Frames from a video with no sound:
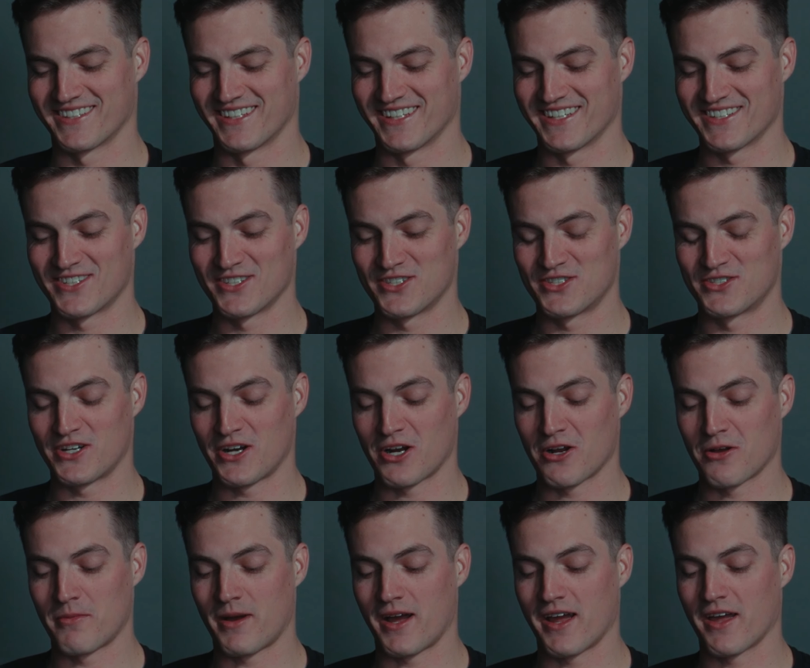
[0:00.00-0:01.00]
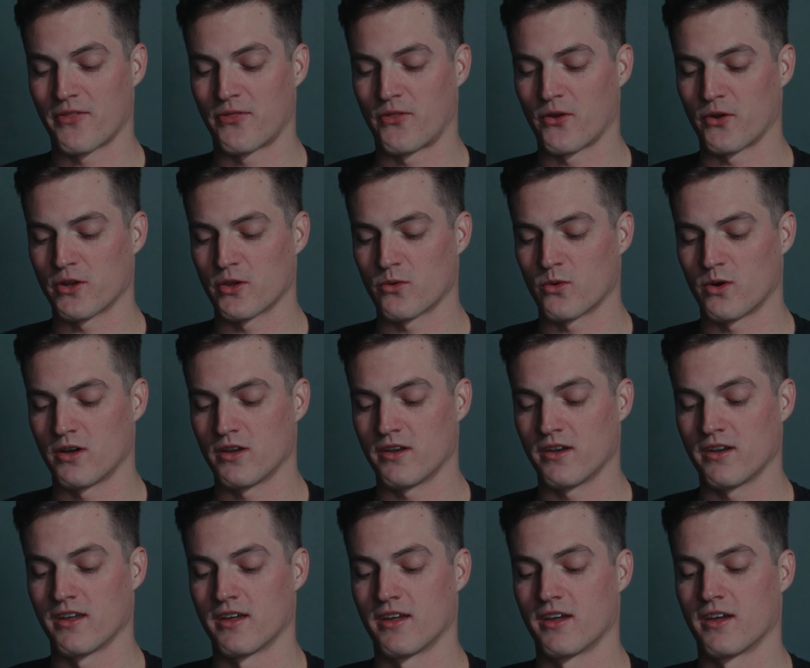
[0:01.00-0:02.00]
And this is Jeremiah
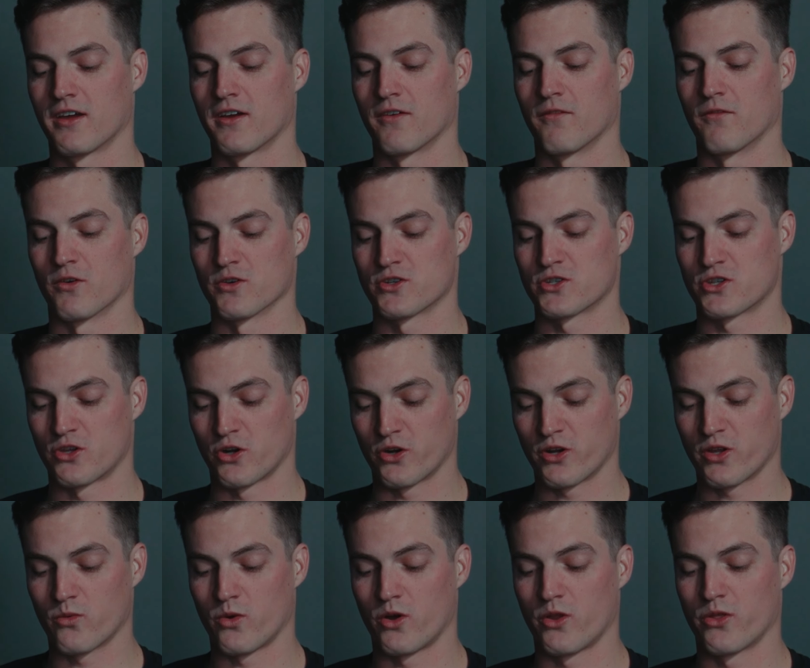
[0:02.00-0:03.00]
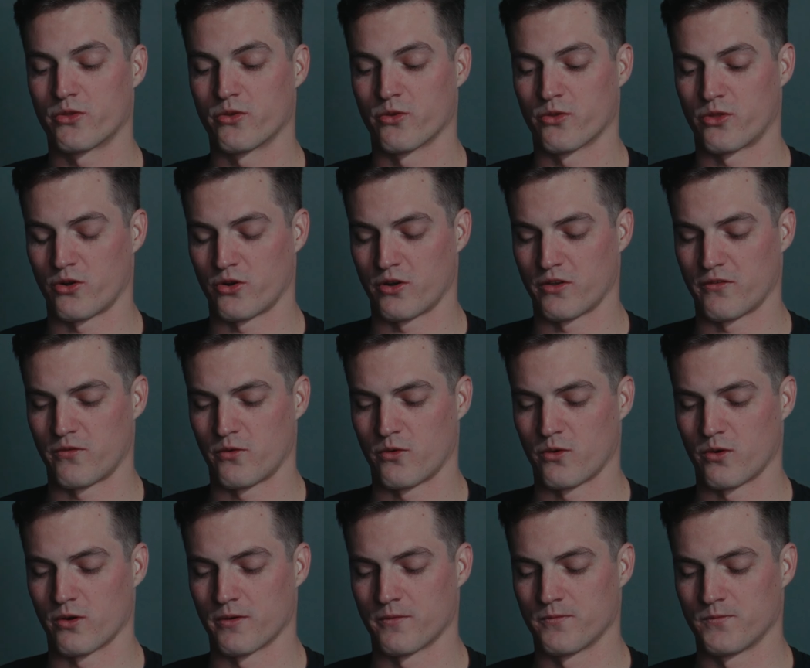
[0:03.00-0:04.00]
31, verse 31 through
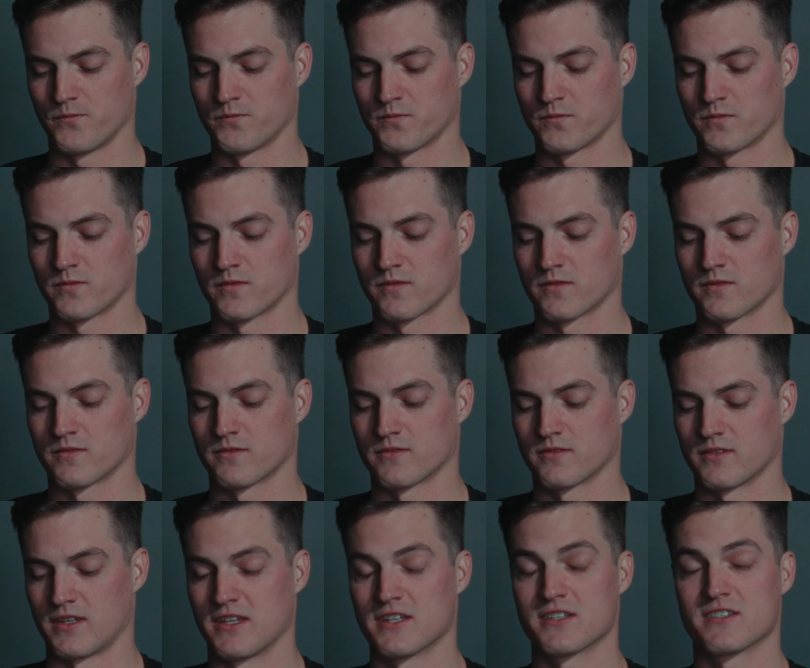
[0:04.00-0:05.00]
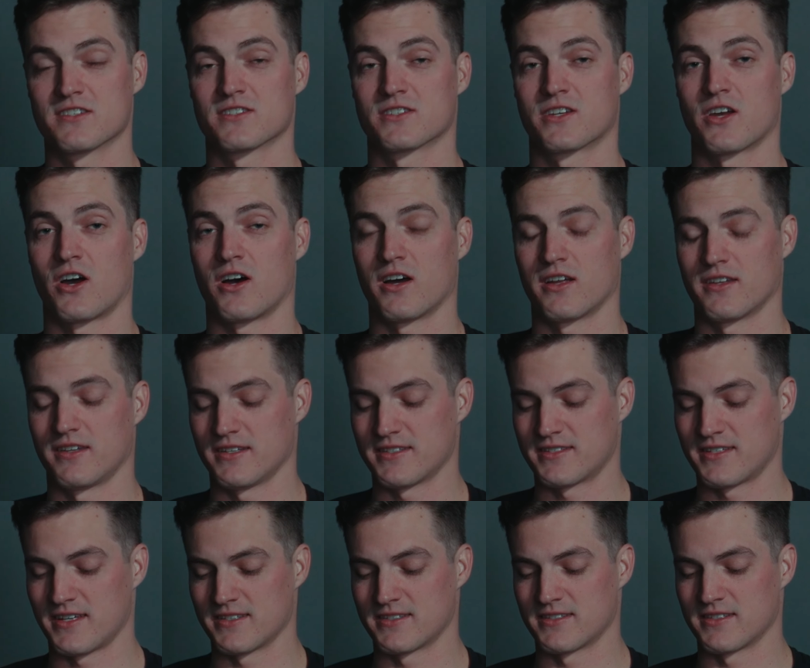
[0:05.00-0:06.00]
34. And this is God that
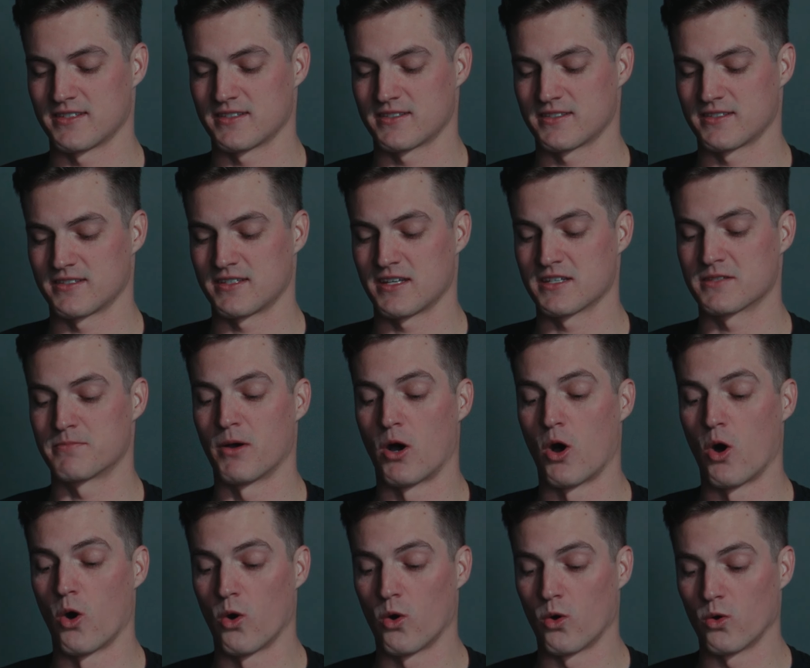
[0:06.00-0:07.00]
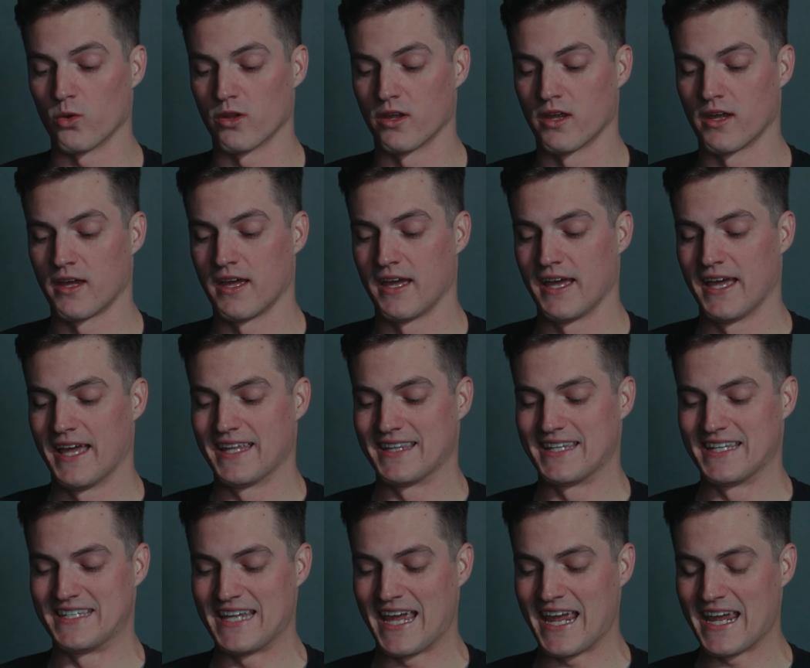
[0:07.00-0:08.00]
says this. He says, "Behold,
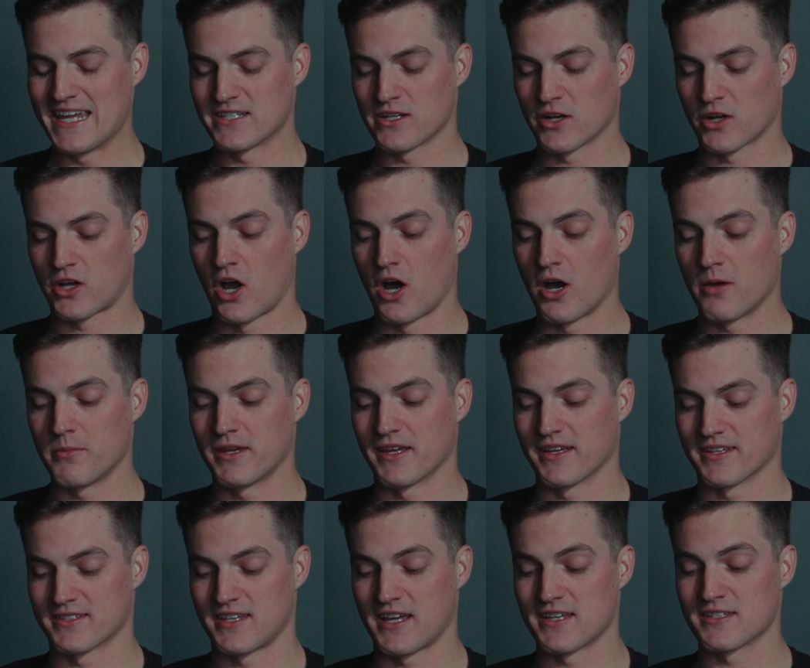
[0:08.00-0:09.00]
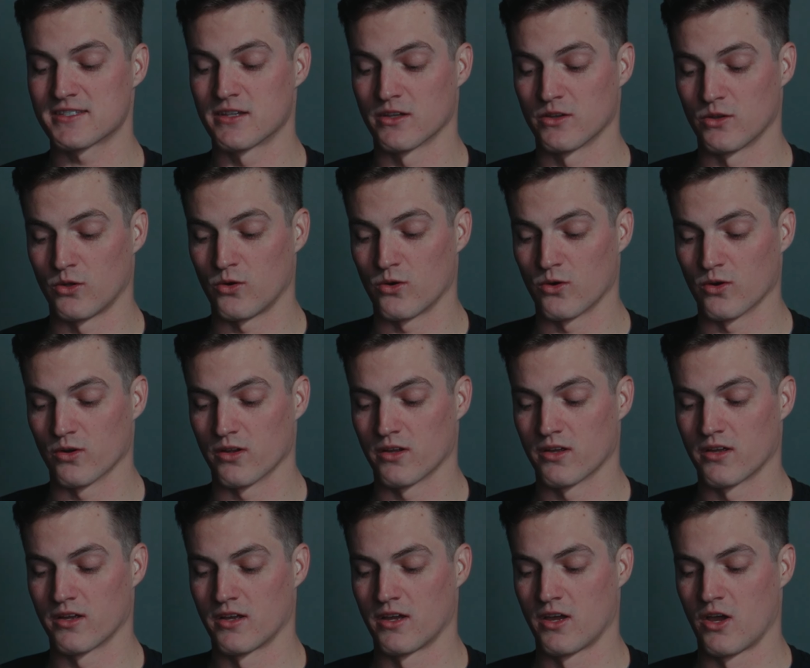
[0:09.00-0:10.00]
the days are coming, says the Lord,
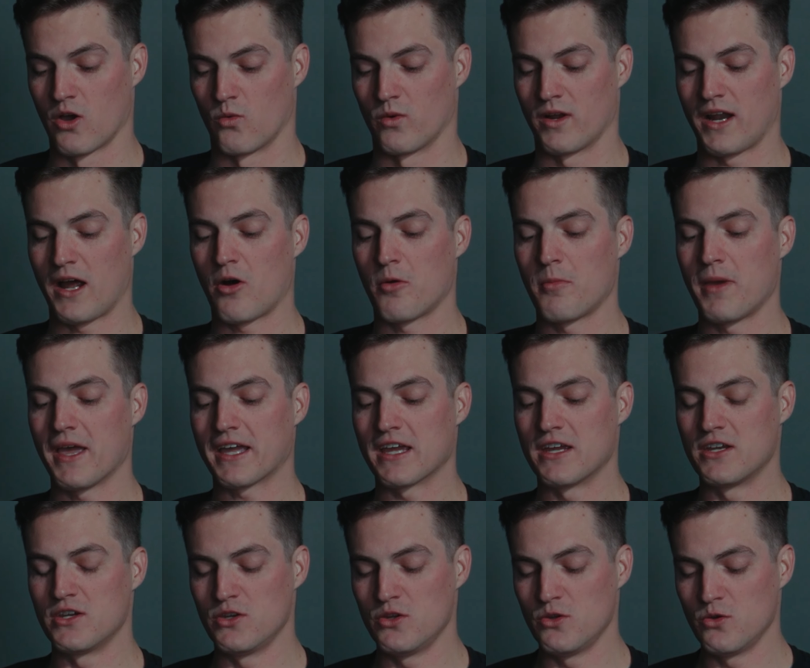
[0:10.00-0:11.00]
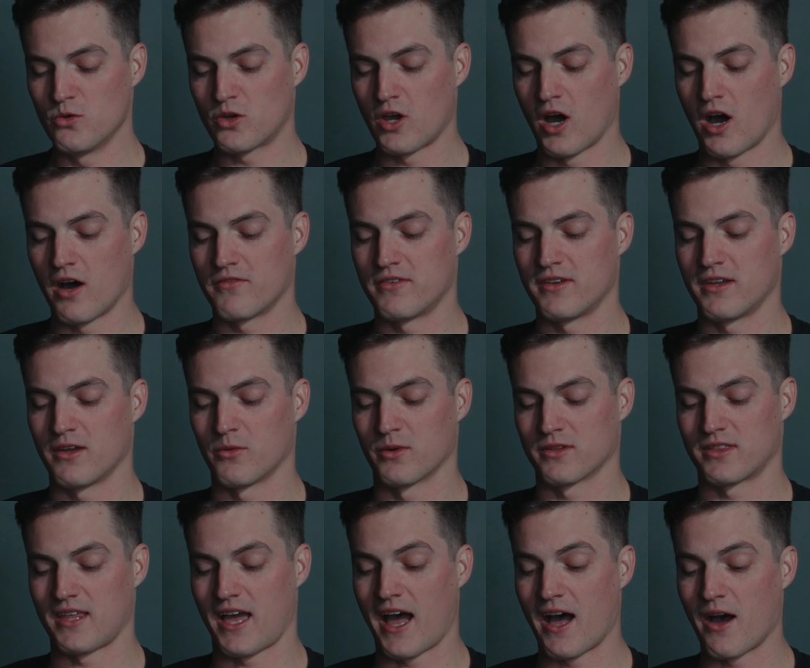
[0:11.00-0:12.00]
when I will make a new covenant
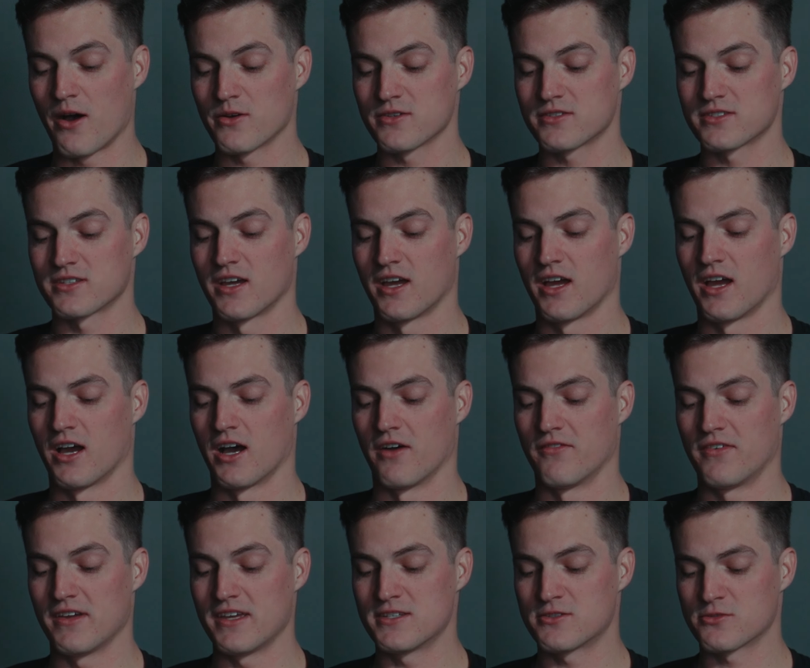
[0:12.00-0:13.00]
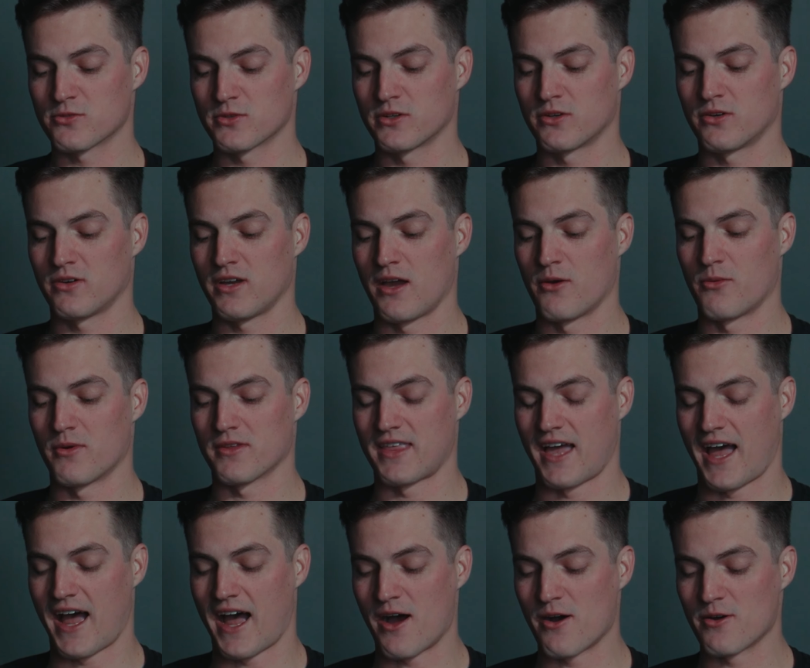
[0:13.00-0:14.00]
with the house of Israel and with the
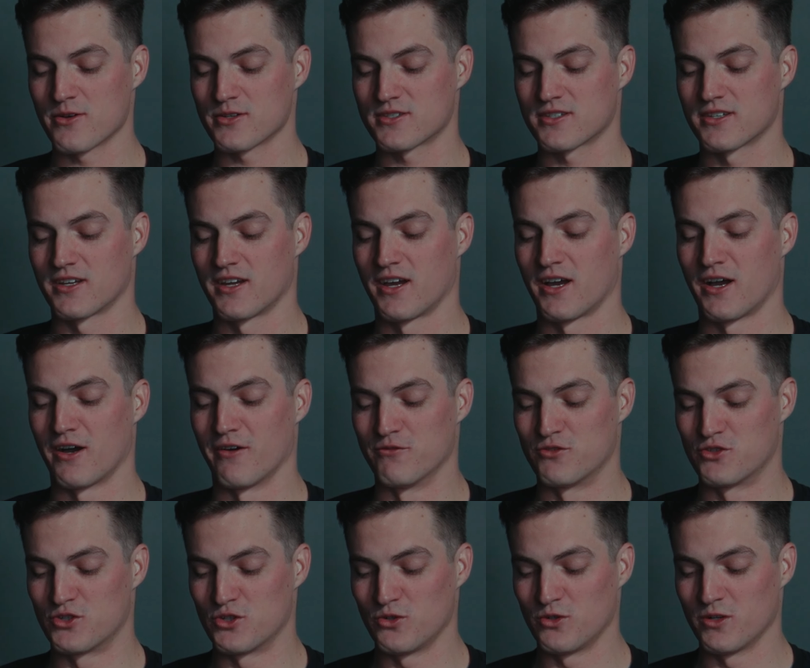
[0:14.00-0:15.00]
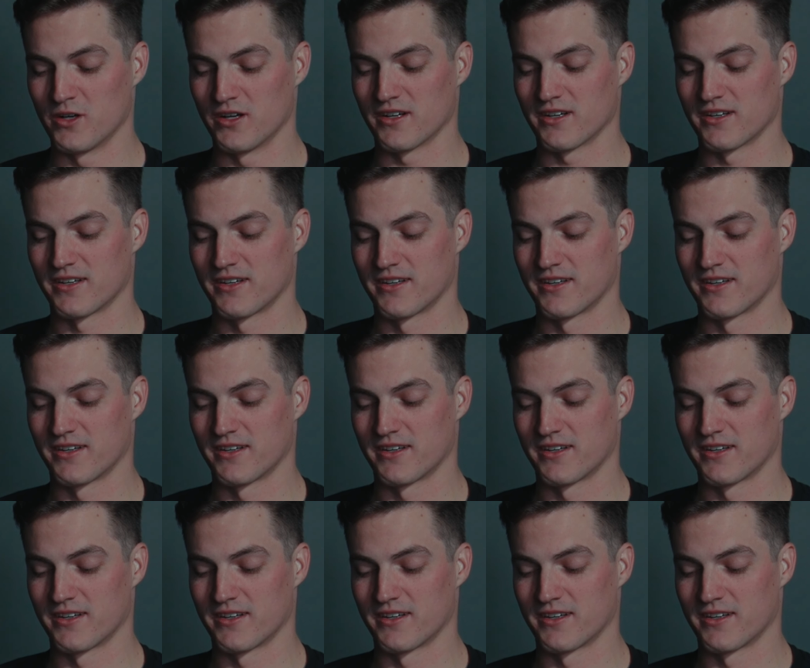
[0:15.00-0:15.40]
house of Judah,